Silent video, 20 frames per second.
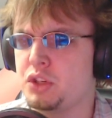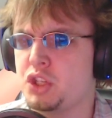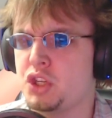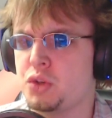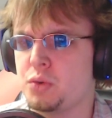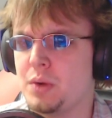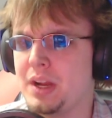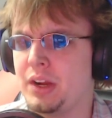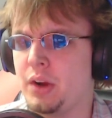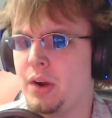
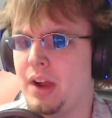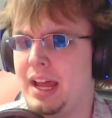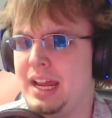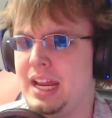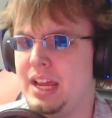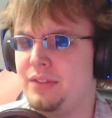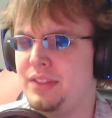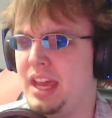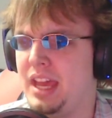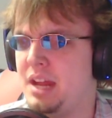trigger any
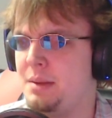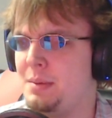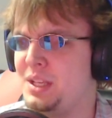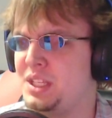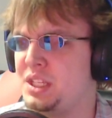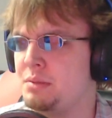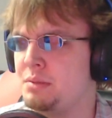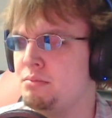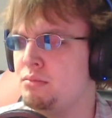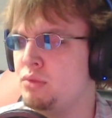of the enemies
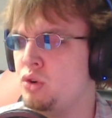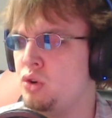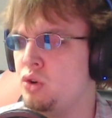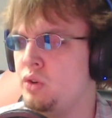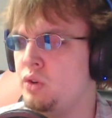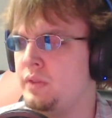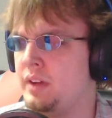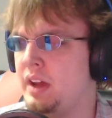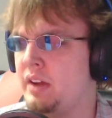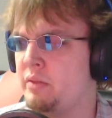to
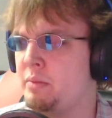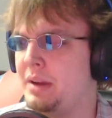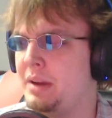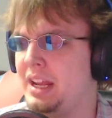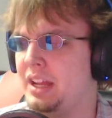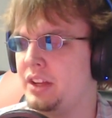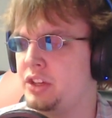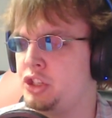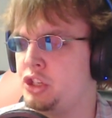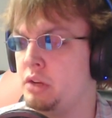move, everybody
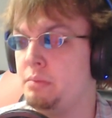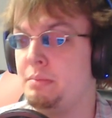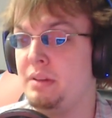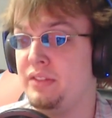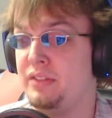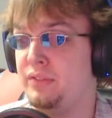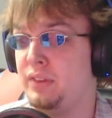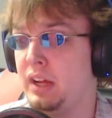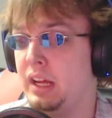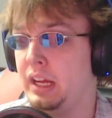else should be
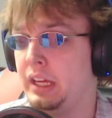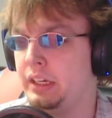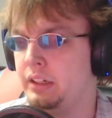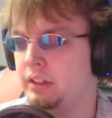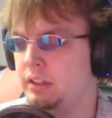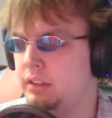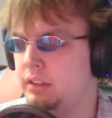fine.